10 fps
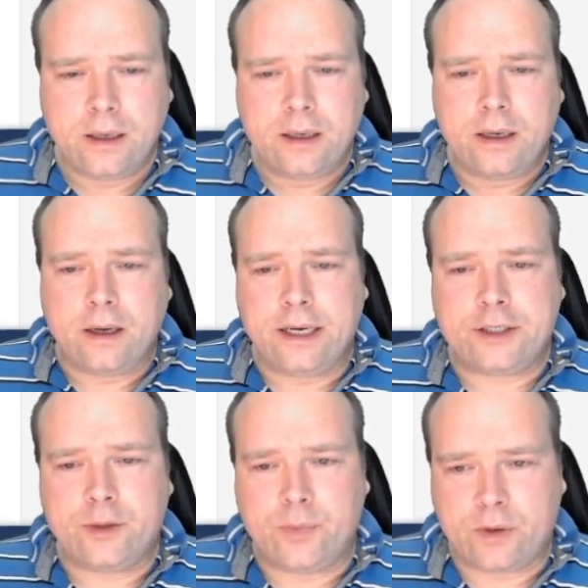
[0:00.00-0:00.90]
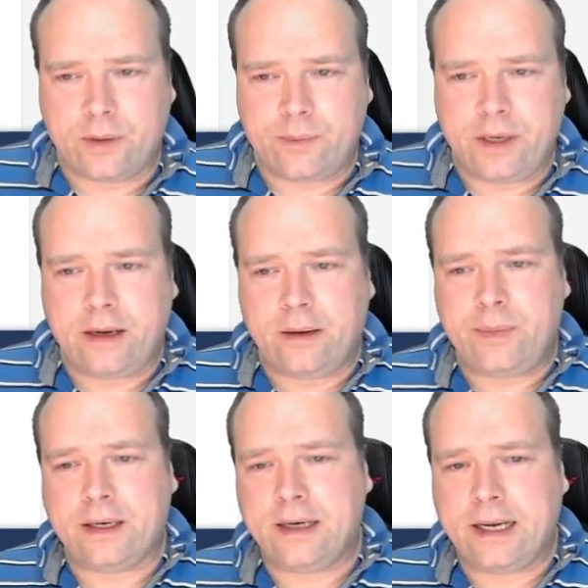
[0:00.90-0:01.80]
Unless you bought a
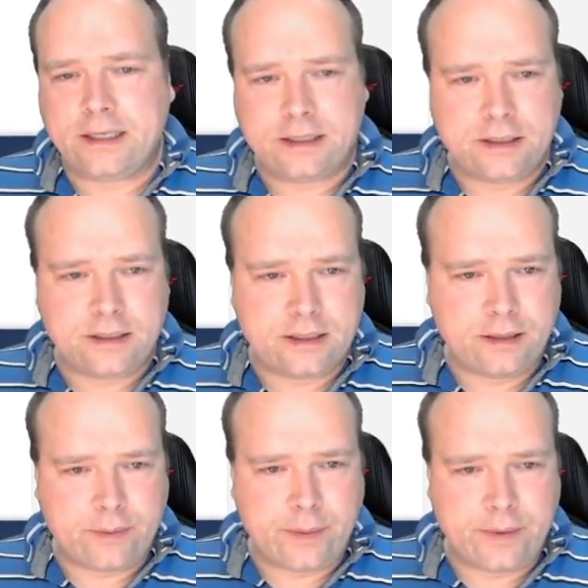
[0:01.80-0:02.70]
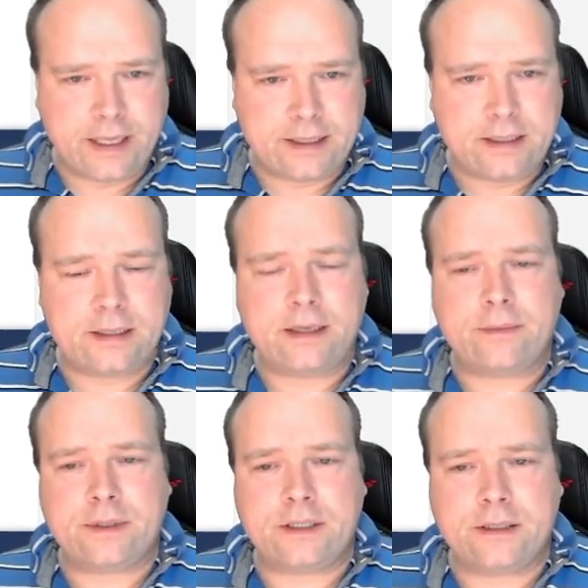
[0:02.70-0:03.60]
bigger license, I remember that that
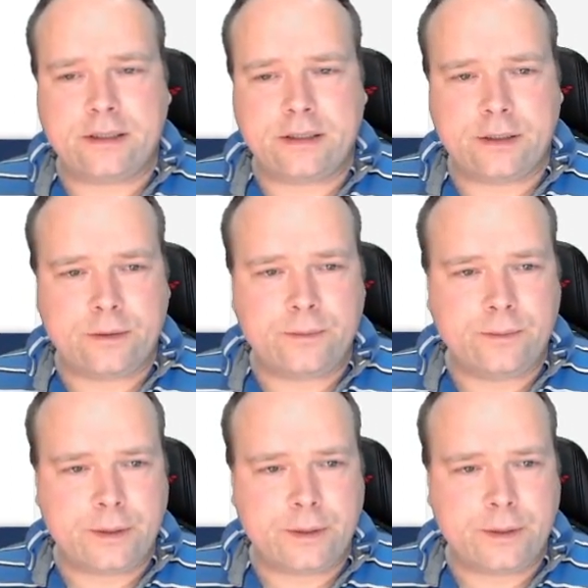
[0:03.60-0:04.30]
was so.